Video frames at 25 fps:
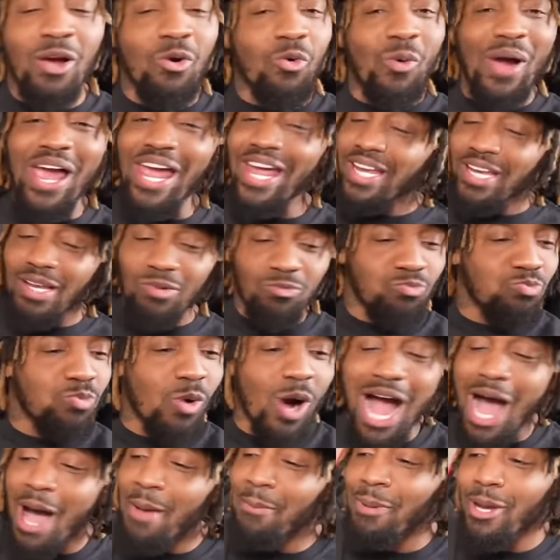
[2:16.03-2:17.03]
waiting to, boy,
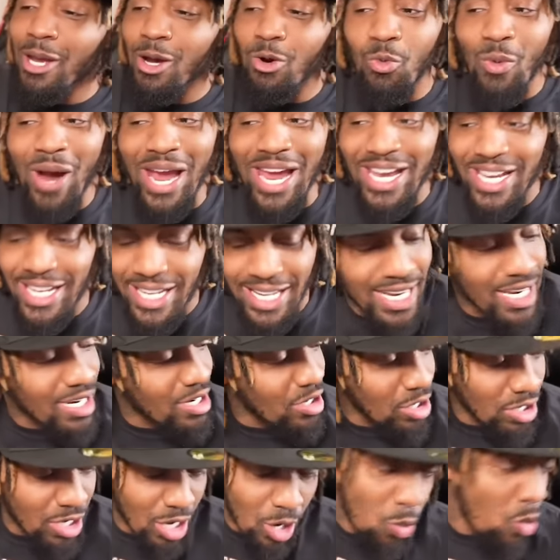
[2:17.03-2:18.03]
I've been waiting to get
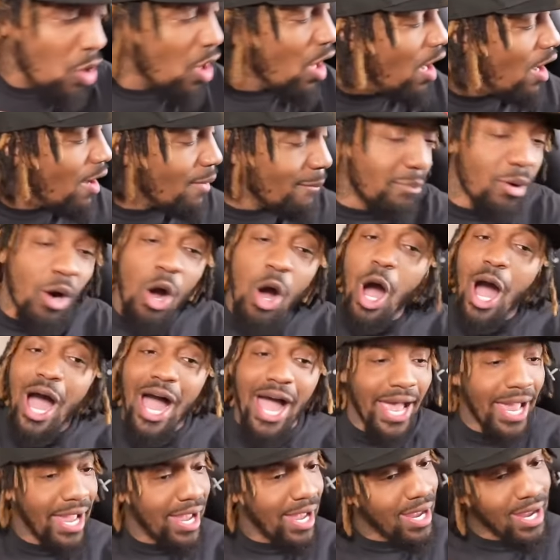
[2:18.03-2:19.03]
on your, boy,
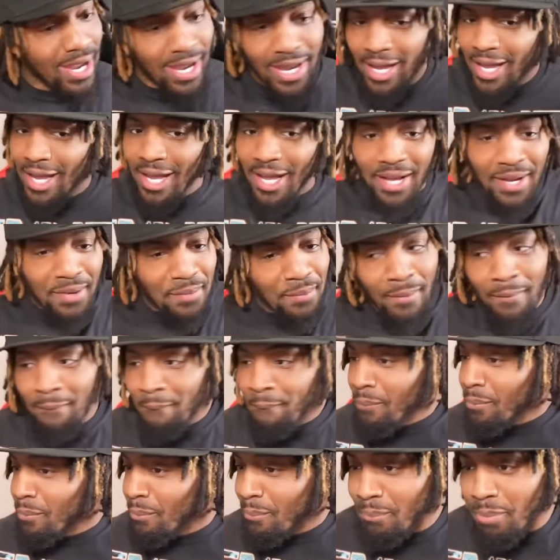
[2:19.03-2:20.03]

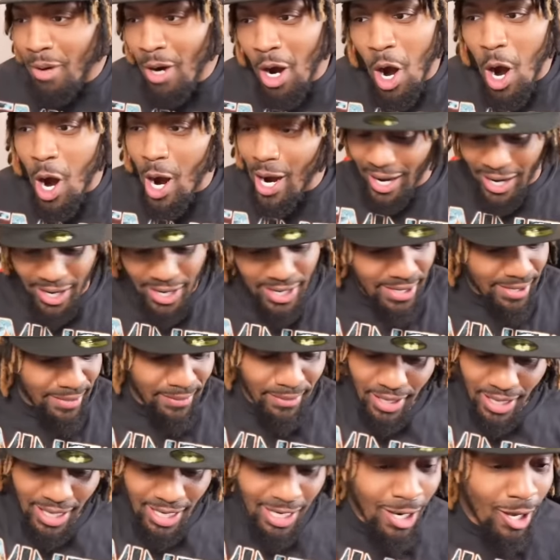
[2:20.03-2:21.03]
boy,
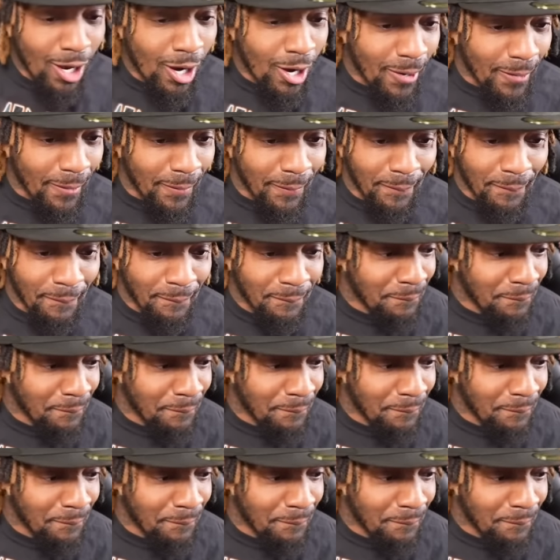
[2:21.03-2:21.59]
look,